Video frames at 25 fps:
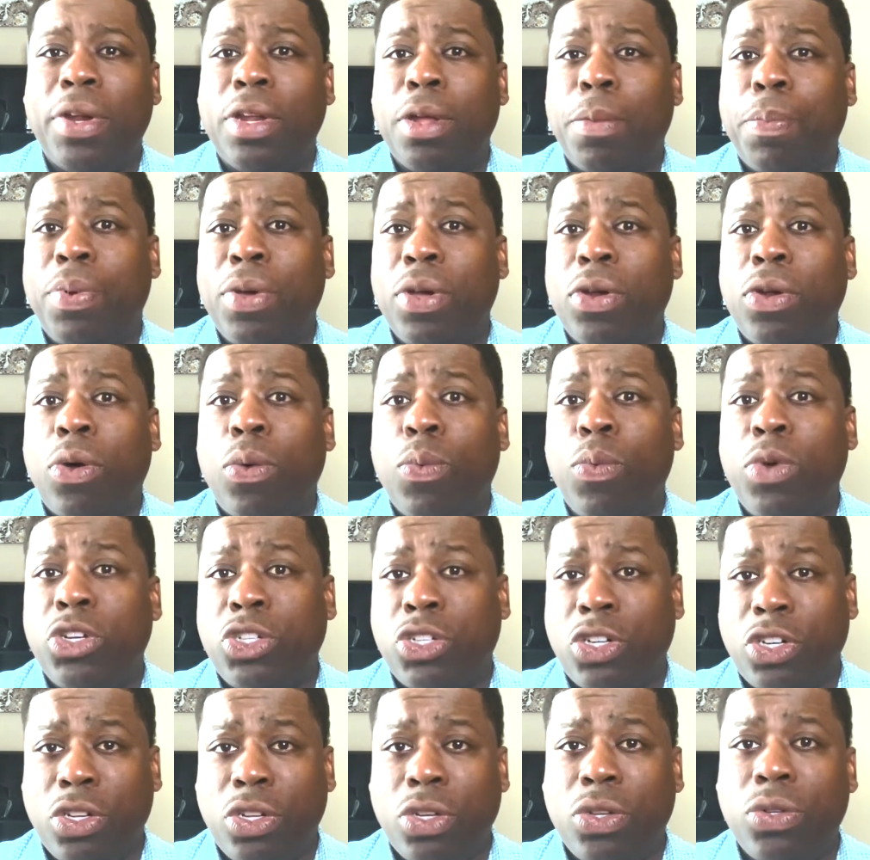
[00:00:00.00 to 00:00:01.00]
depending on what
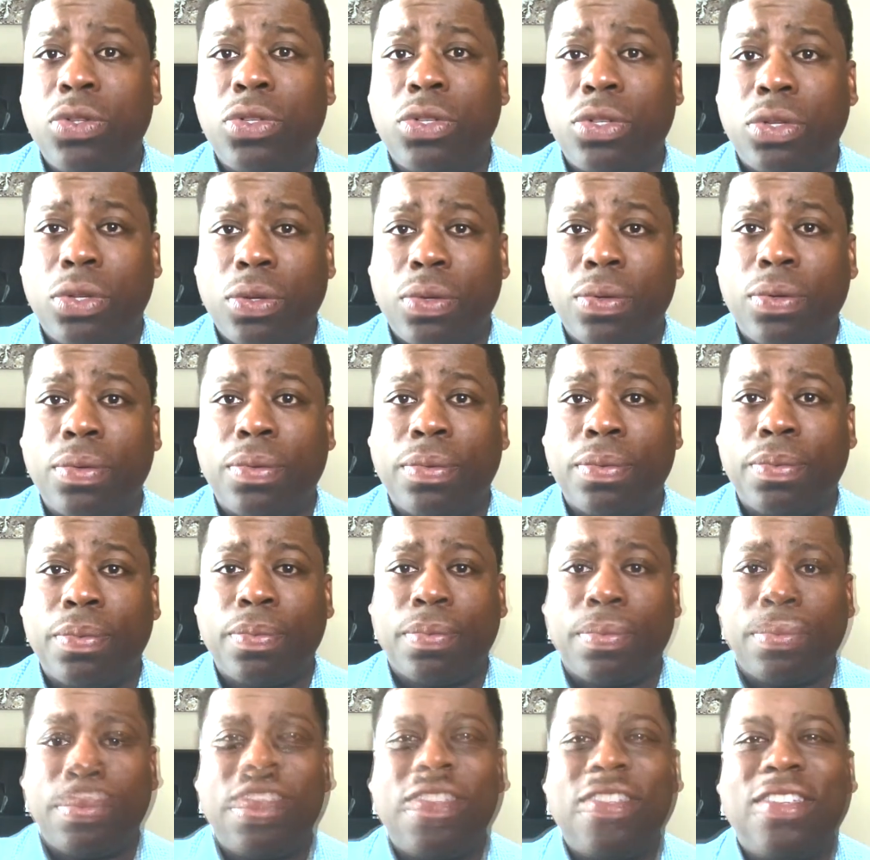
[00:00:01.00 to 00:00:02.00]
you're used to.
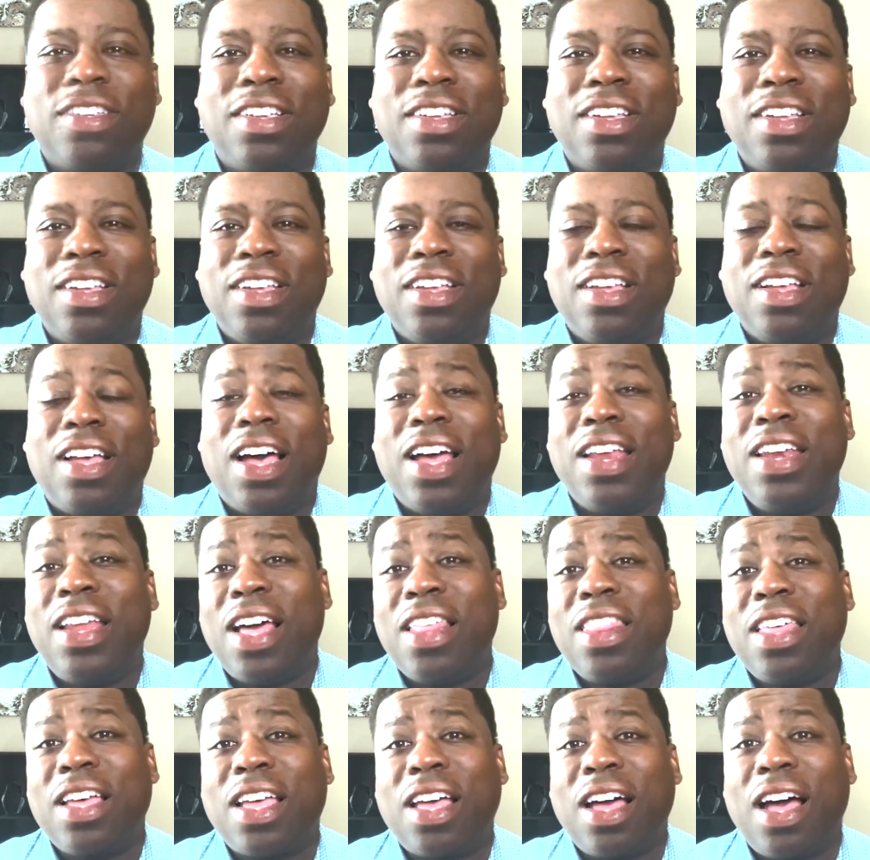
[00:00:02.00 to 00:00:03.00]

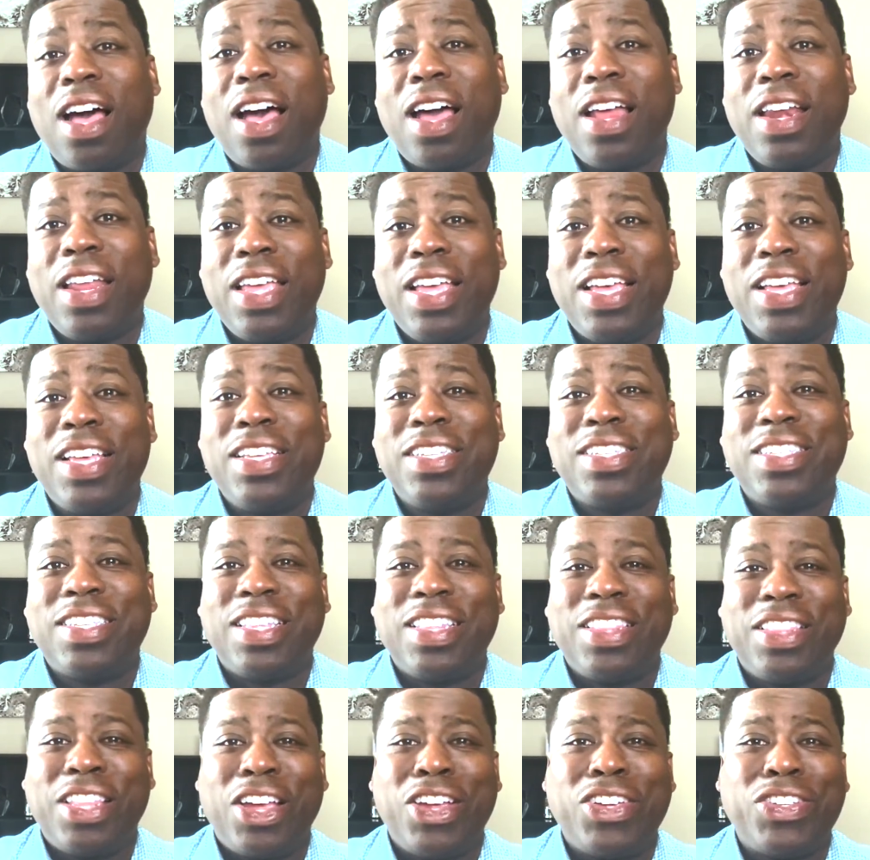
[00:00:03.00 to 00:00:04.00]
Another con is
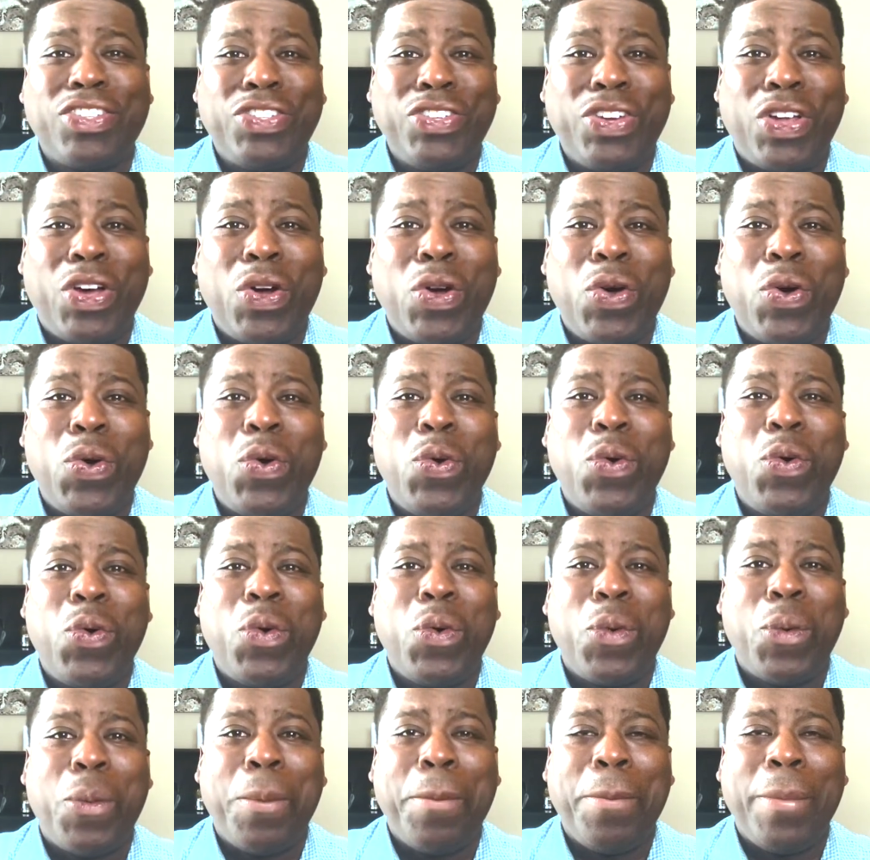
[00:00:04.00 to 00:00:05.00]
there's no
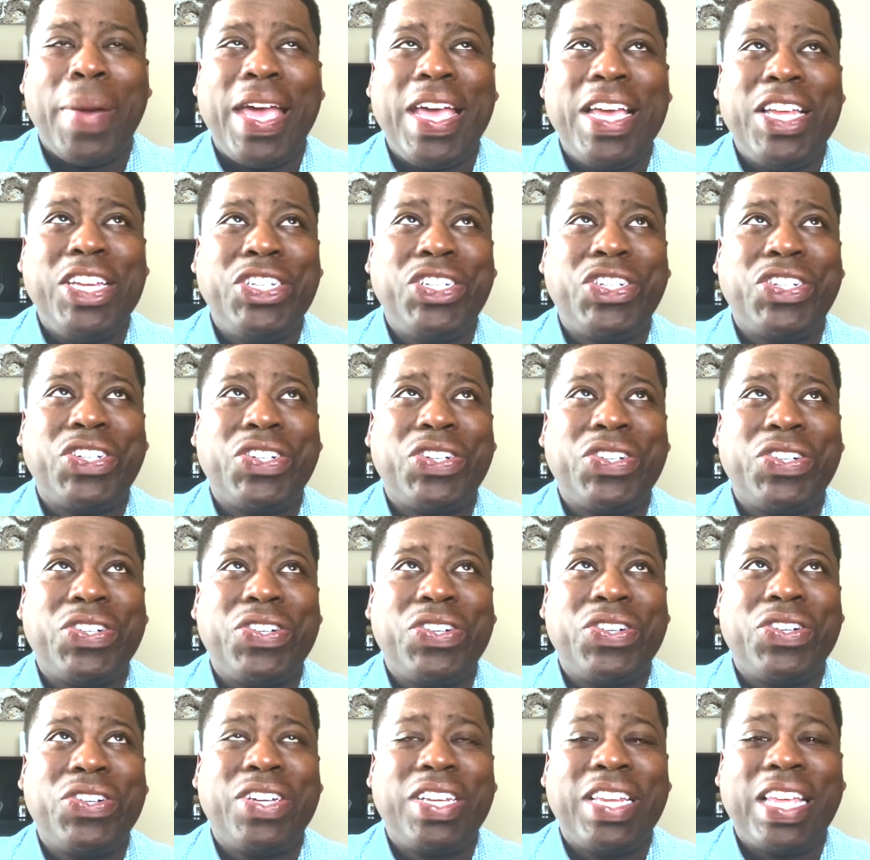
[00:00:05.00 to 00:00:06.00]

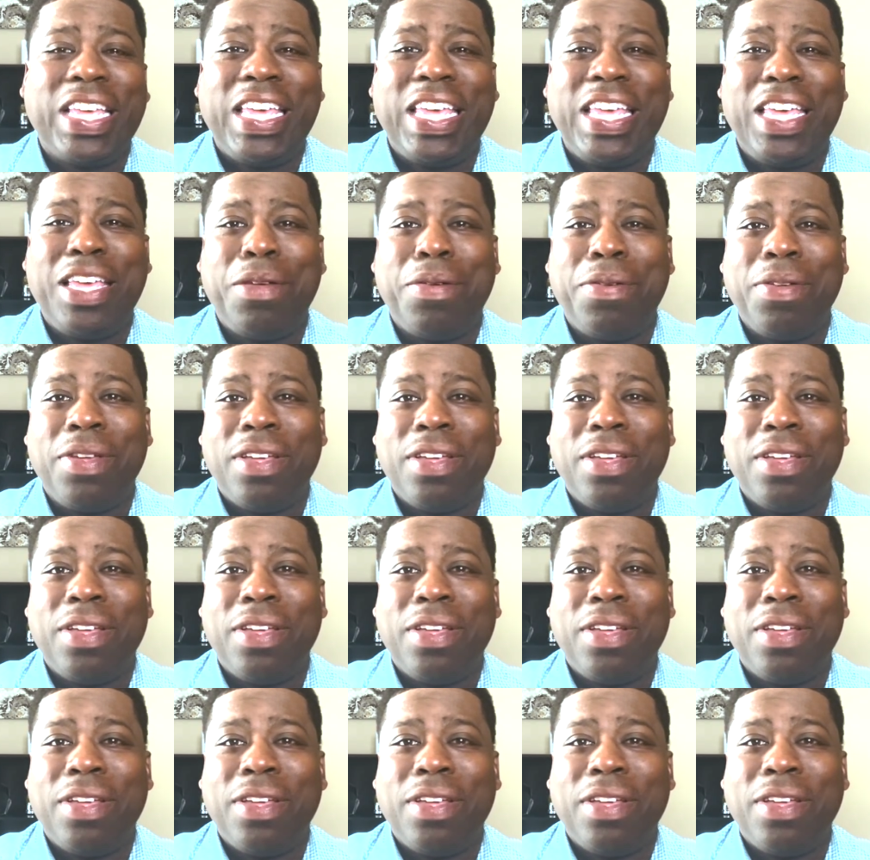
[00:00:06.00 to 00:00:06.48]
major league